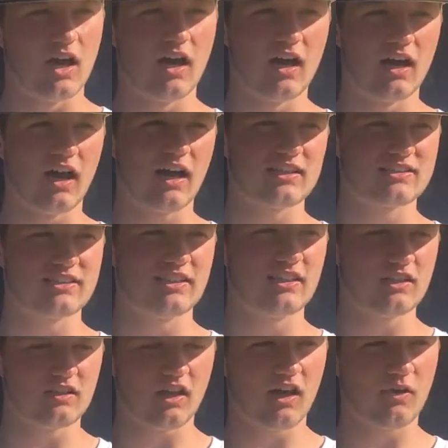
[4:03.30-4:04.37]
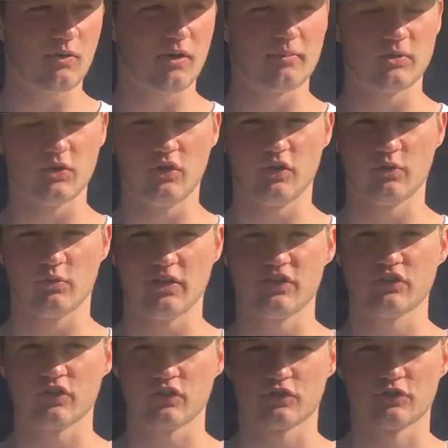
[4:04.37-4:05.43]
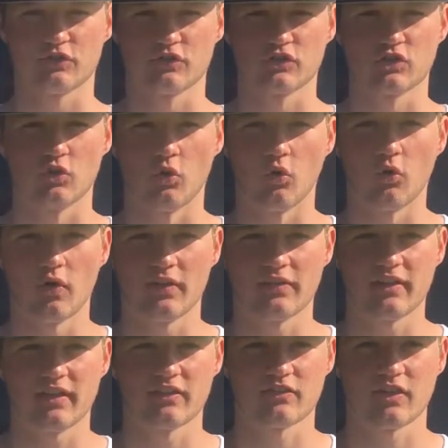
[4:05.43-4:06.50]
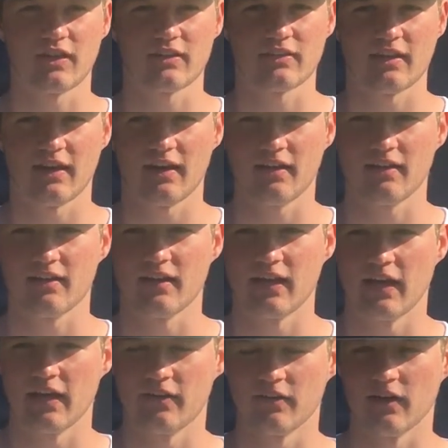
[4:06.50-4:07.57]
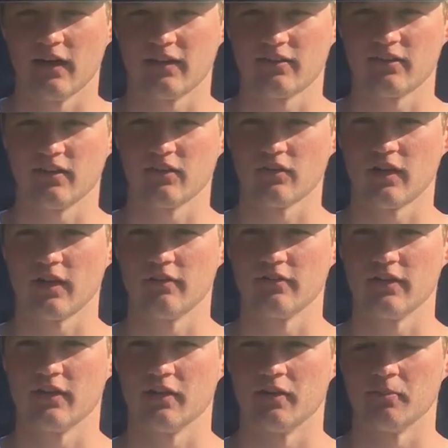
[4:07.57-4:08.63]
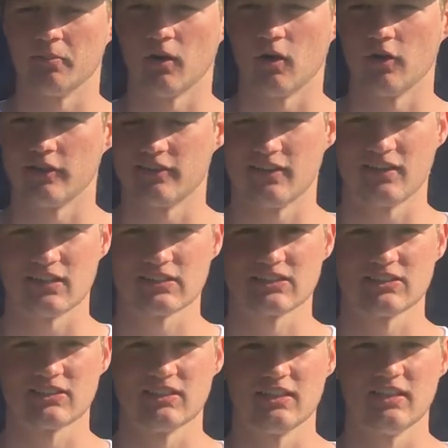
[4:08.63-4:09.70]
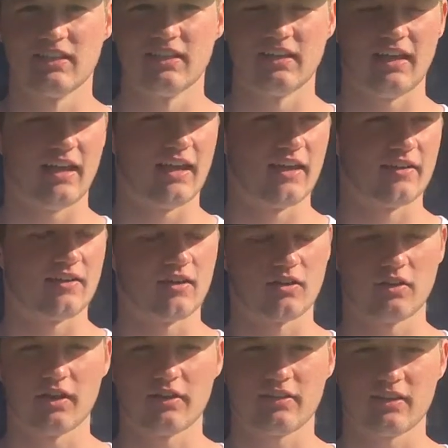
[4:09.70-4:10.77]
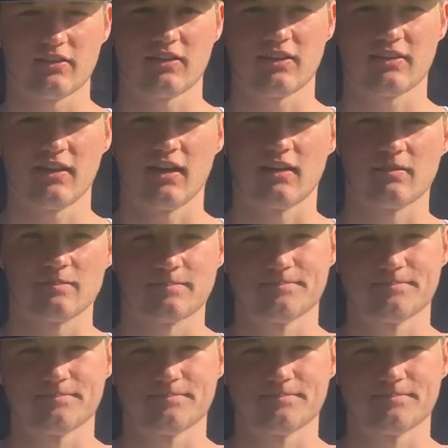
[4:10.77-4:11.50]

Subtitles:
I see it a lot when I'm doing research for school and things like that, and I see a lot of it in politics and a lot of things like that.